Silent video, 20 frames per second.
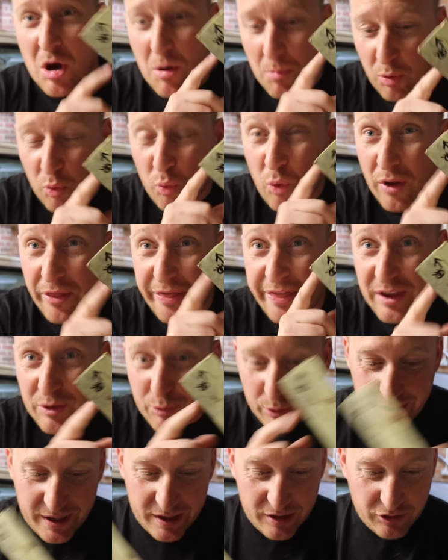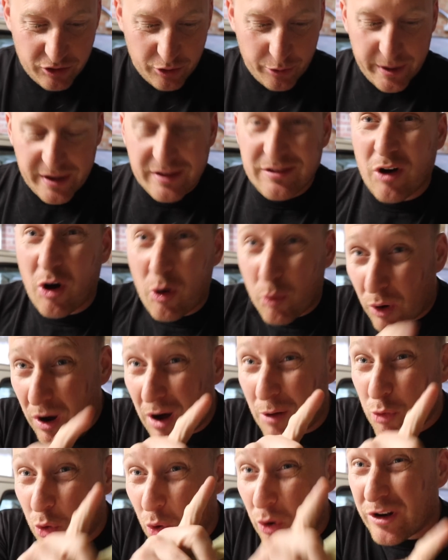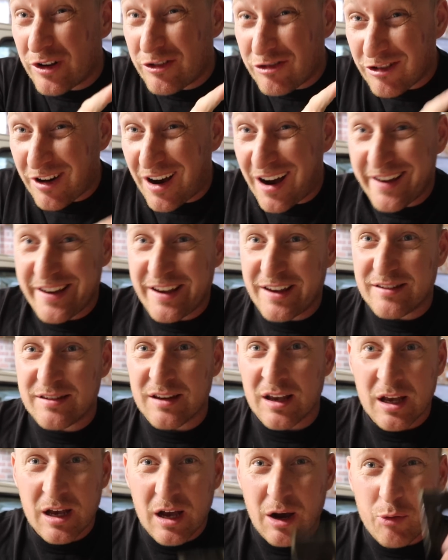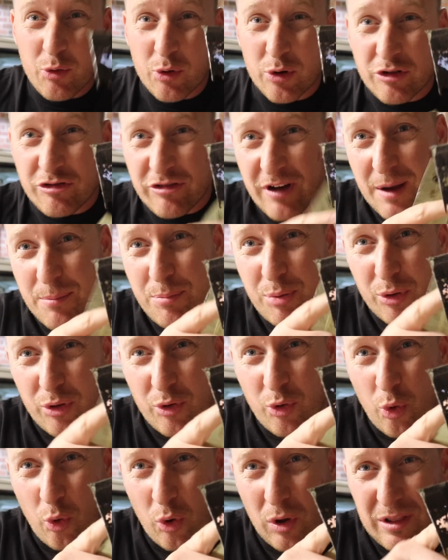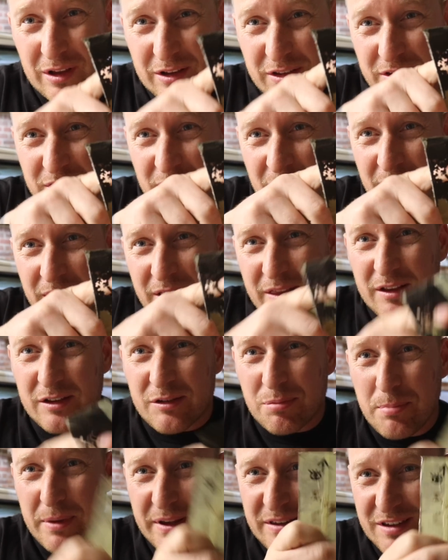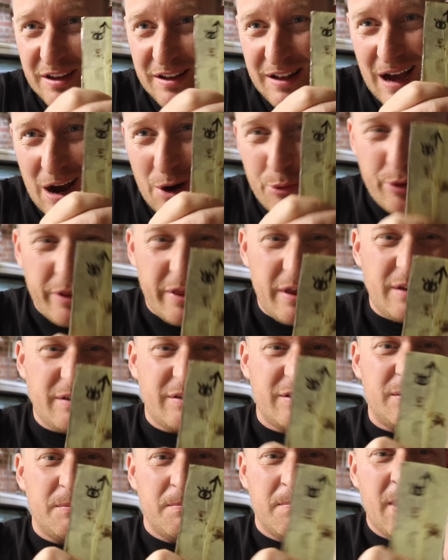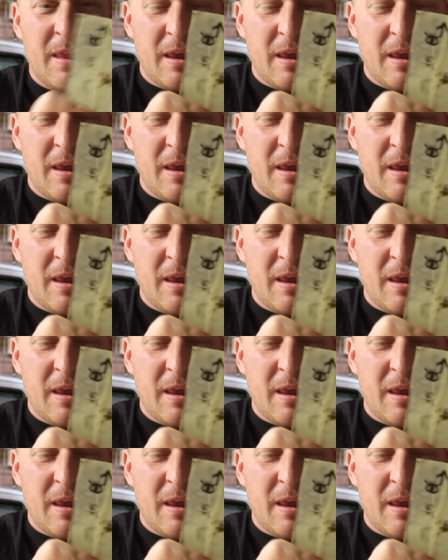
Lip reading: But one thing we need to do is, or what I'm going to try is, I'm going to try and put the hole that's missing out of this.